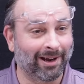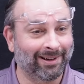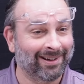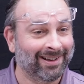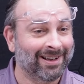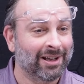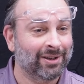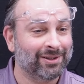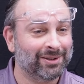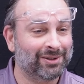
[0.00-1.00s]
right?
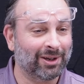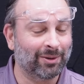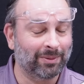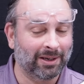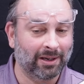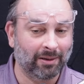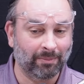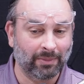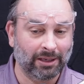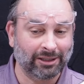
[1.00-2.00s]
Exactly. So
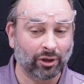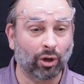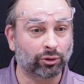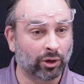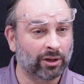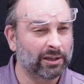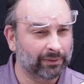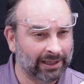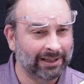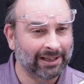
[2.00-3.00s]
um, it's
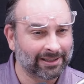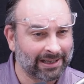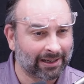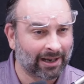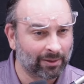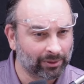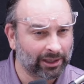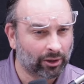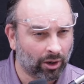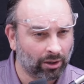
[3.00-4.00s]
alternative lending. Is that kind of what
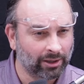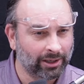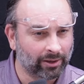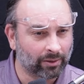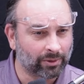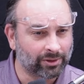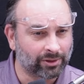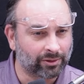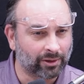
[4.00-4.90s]
they call it, or what's the